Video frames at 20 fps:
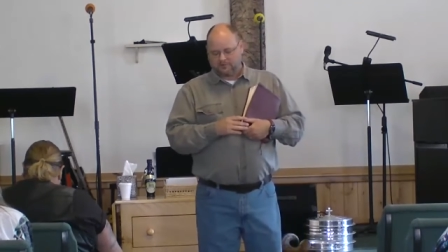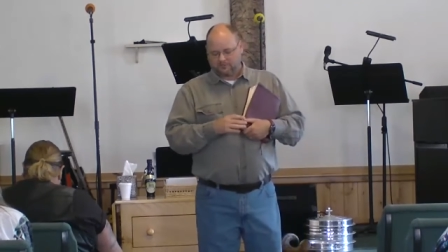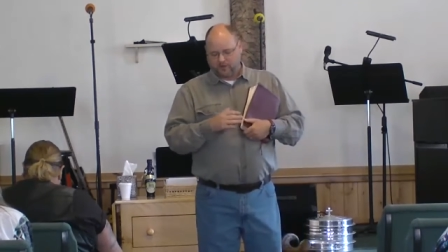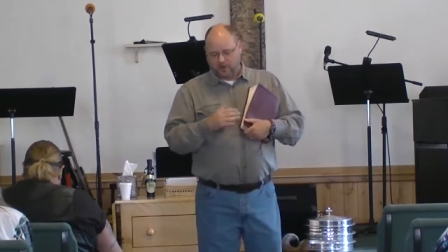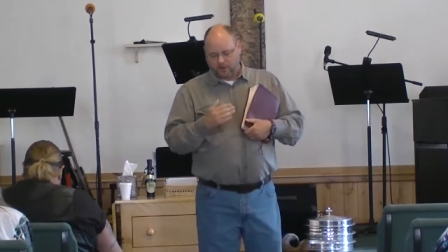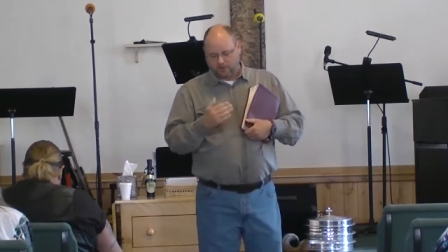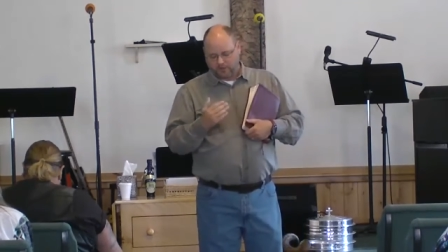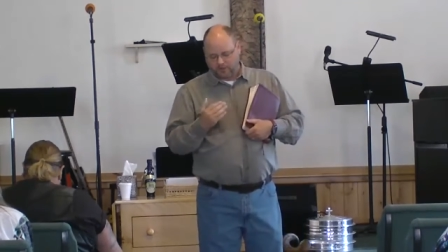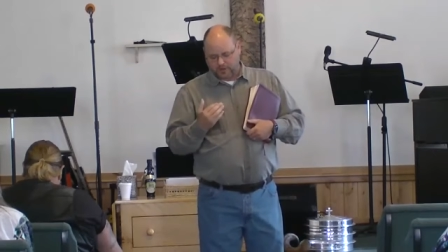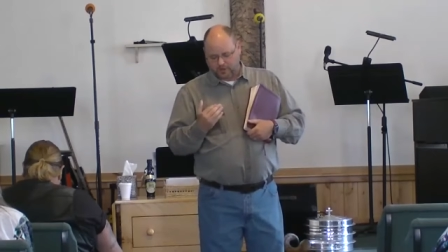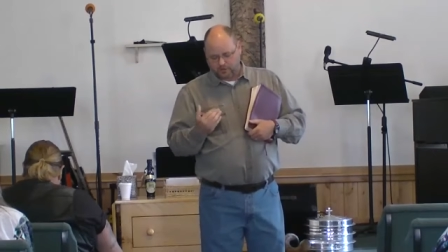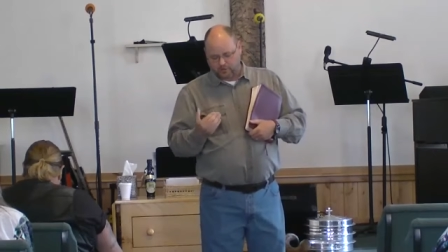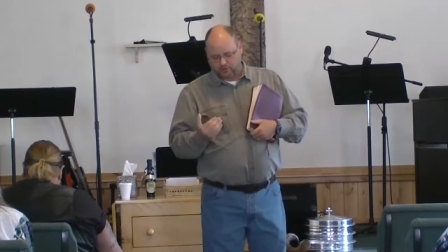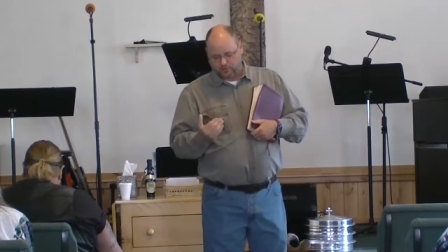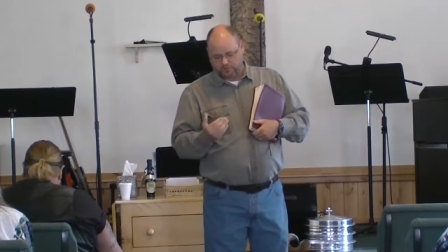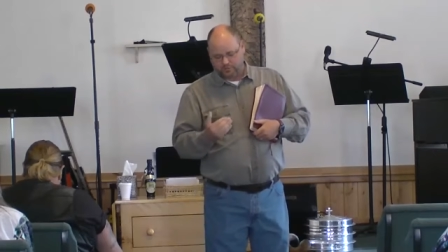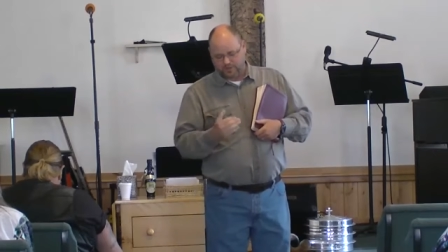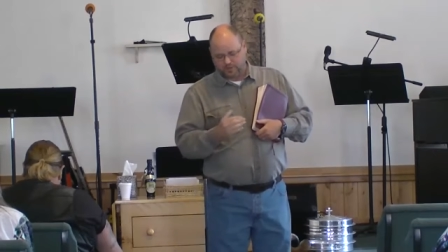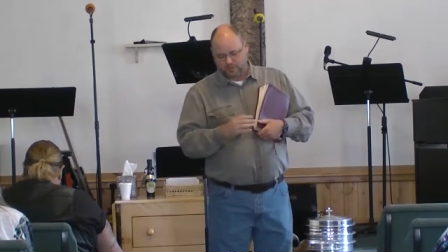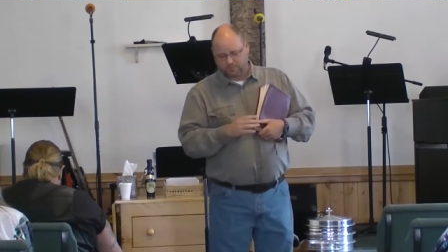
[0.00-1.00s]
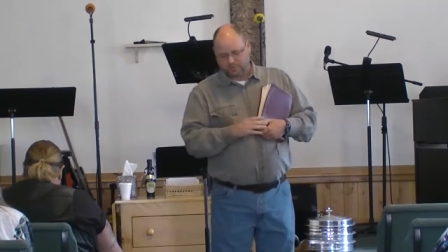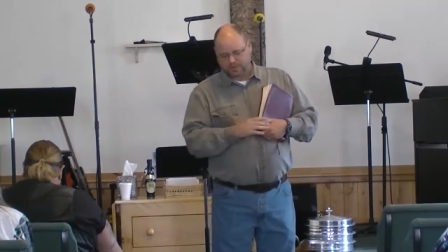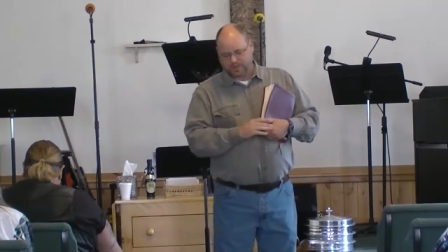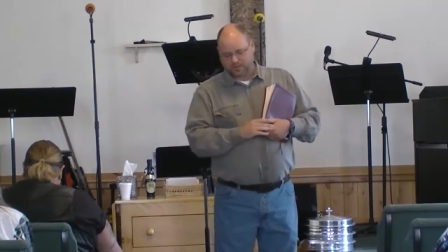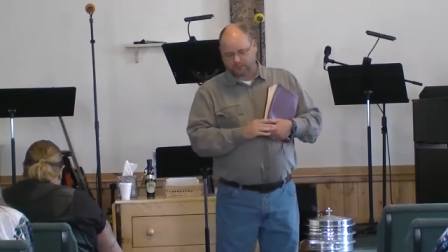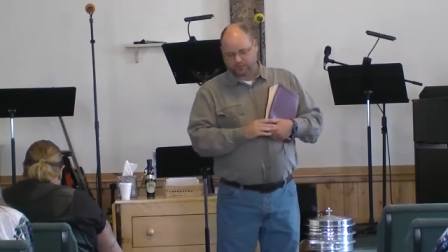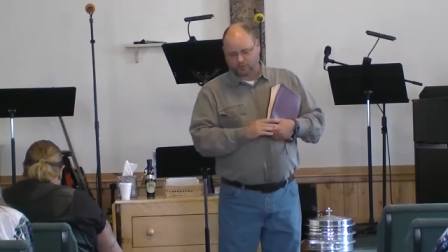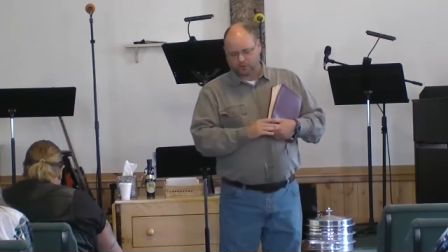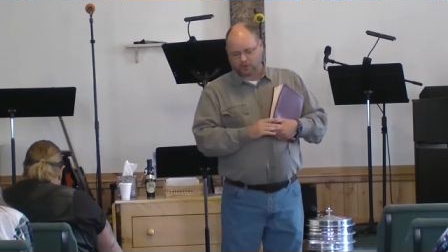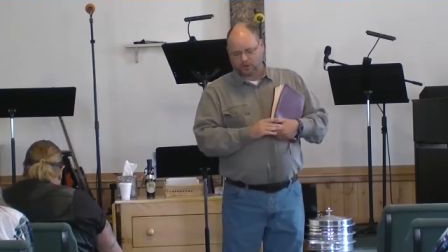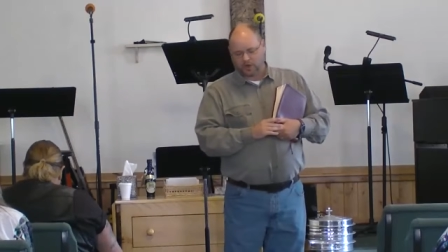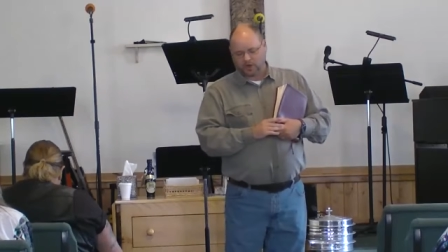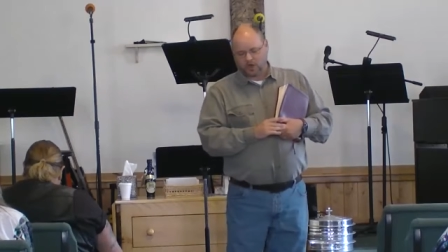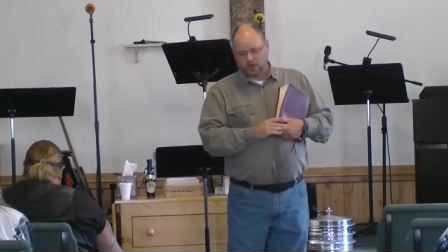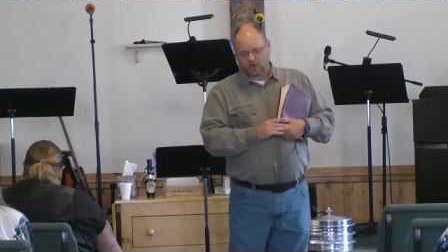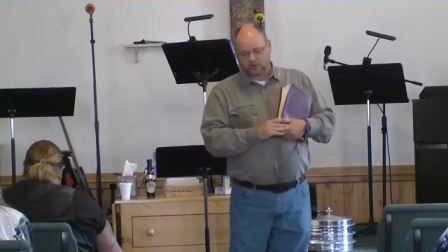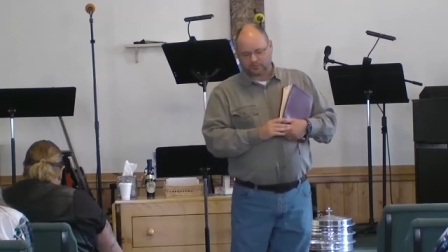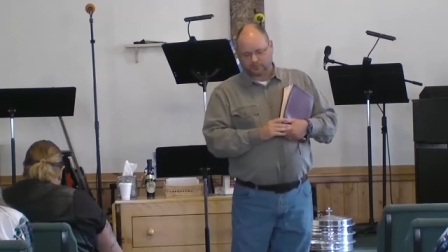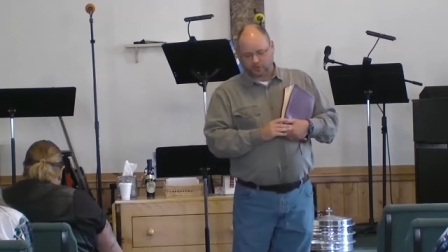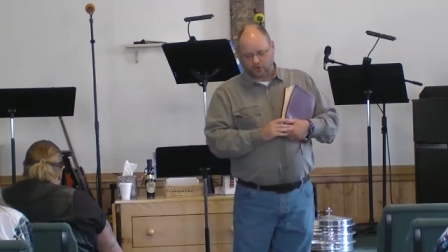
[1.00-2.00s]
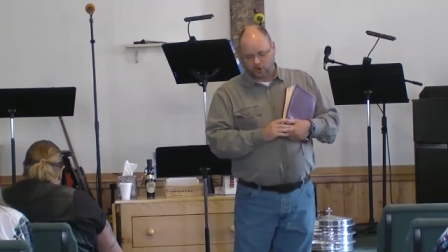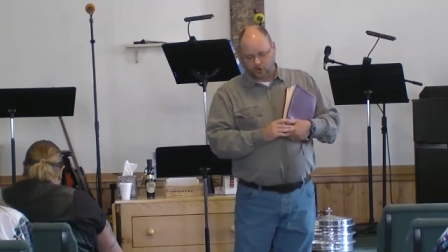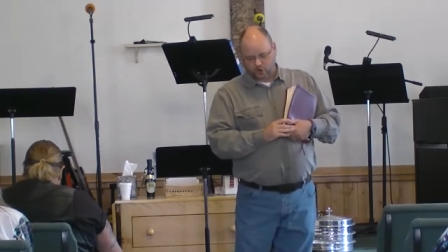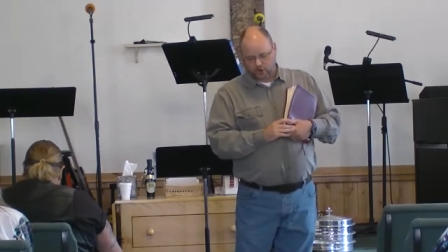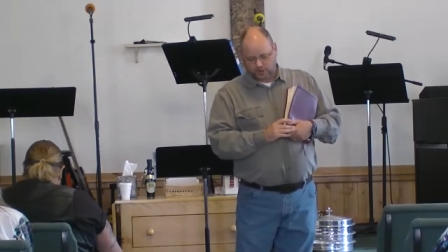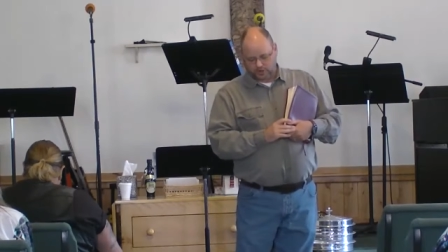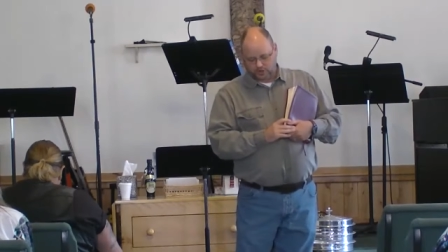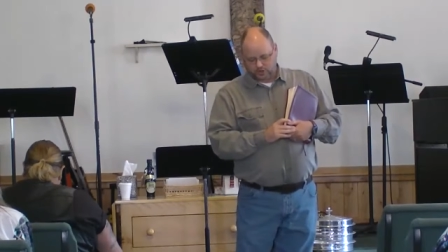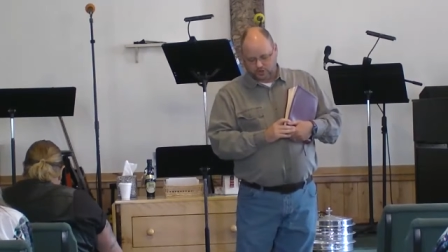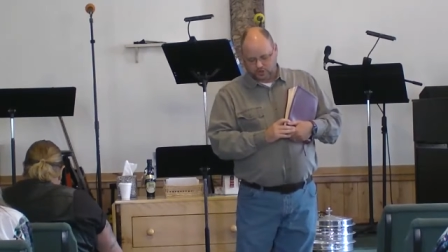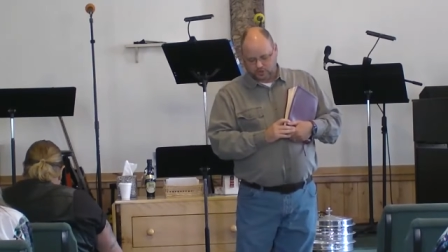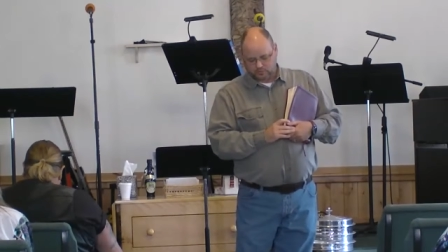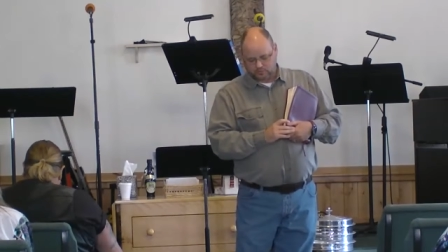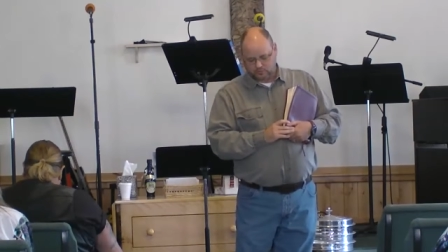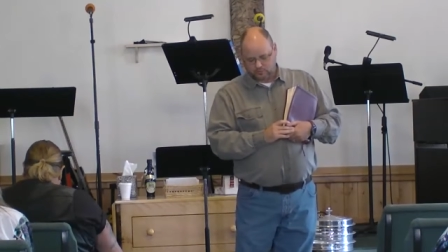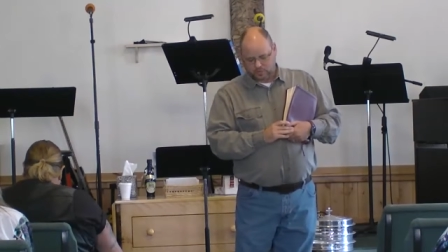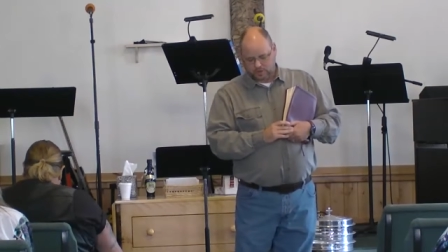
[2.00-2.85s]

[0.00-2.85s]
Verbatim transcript: Father, that we would be a people of courage